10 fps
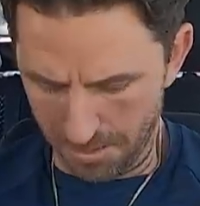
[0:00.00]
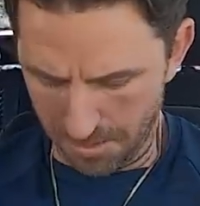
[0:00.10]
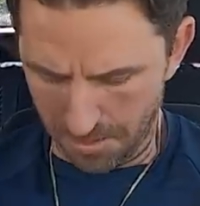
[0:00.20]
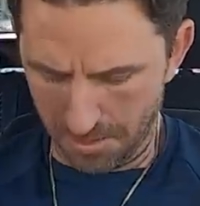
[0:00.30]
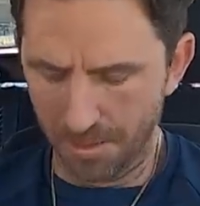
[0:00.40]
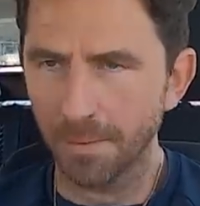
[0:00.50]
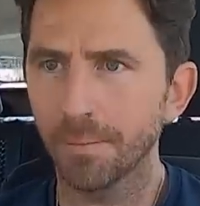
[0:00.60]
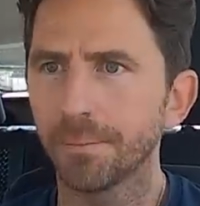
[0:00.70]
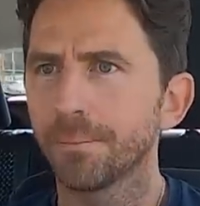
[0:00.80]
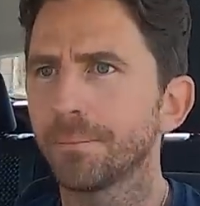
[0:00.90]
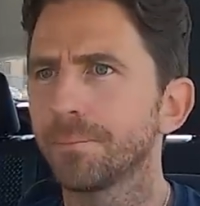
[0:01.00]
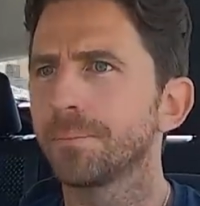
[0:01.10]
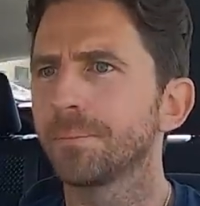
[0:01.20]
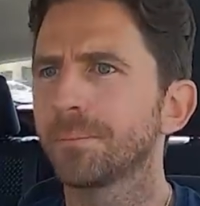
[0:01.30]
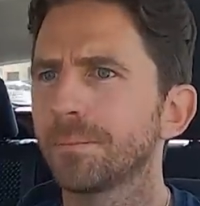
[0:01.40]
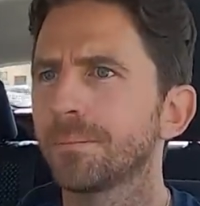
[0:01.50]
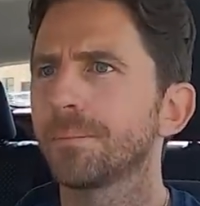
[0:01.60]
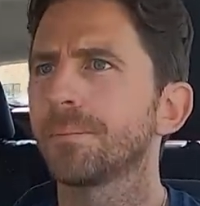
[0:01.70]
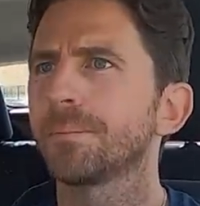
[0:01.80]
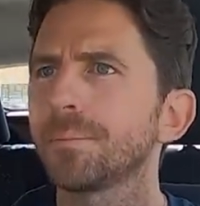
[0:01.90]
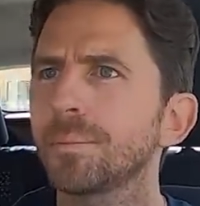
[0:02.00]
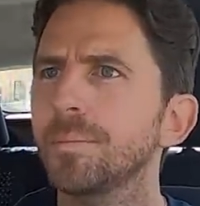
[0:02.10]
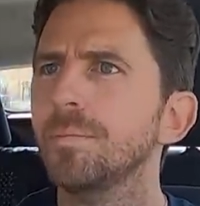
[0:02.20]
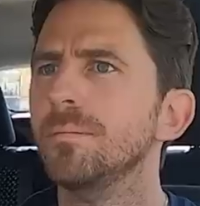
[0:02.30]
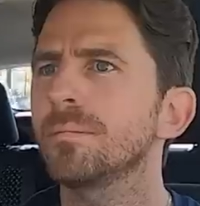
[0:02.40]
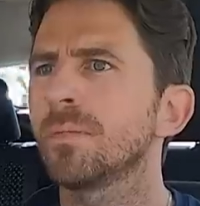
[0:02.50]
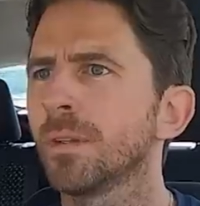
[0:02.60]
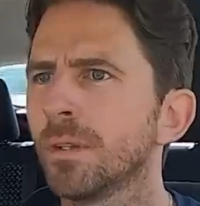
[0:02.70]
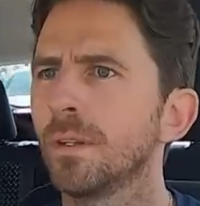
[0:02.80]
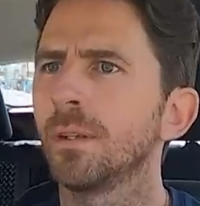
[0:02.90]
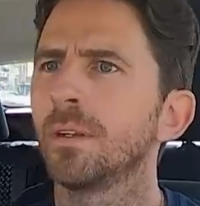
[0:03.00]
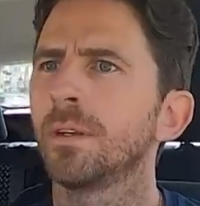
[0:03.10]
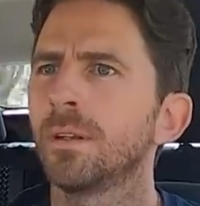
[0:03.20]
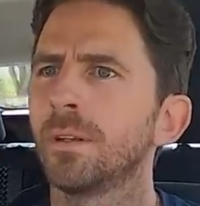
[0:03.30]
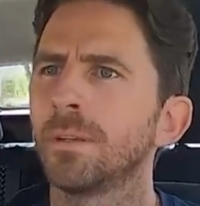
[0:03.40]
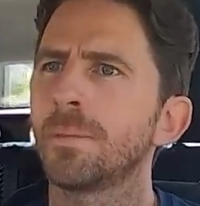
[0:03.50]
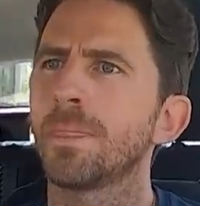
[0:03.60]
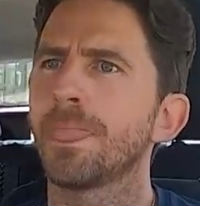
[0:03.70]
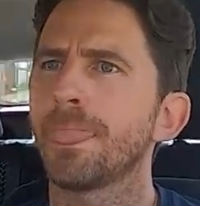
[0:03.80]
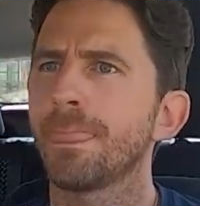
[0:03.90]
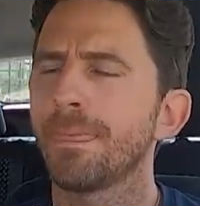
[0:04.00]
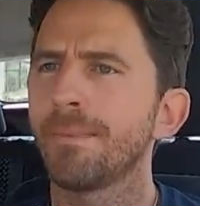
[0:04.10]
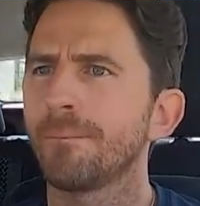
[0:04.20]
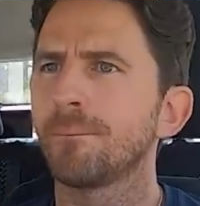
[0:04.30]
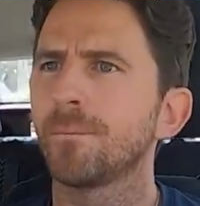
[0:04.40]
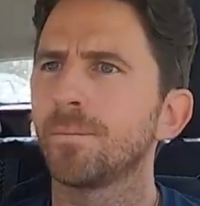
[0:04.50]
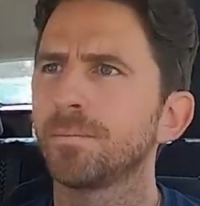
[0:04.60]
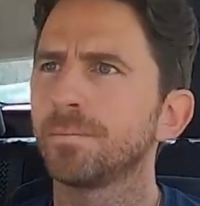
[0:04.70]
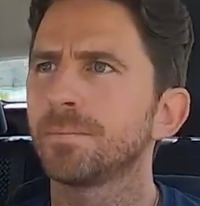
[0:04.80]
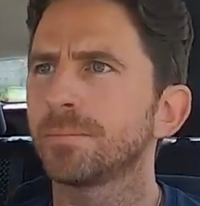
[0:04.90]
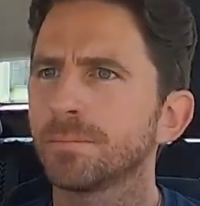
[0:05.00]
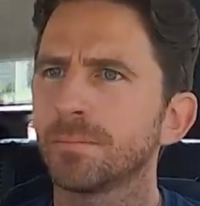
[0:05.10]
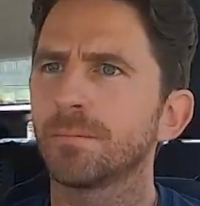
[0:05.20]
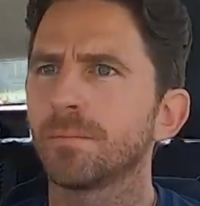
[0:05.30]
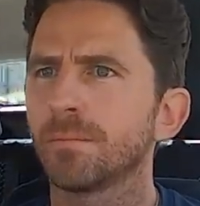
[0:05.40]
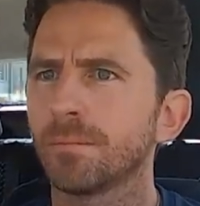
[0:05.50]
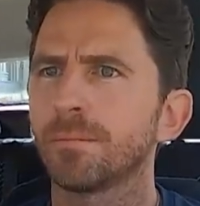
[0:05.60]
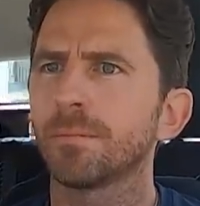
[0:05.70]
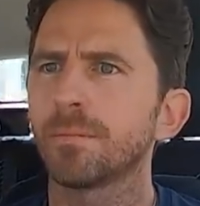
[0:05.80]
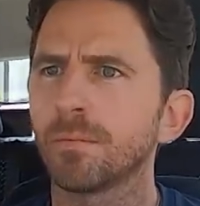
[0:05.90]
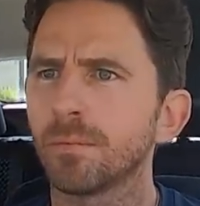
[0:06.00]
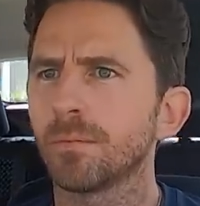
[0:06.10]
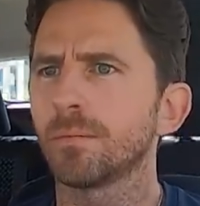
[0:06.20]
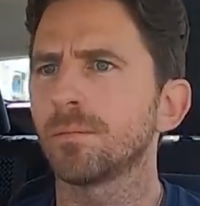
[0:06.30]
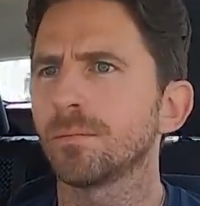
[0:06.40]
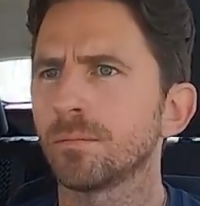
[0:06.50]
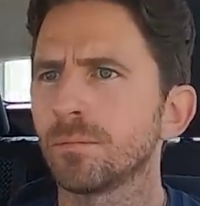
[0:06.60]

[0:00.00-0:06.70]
(silent)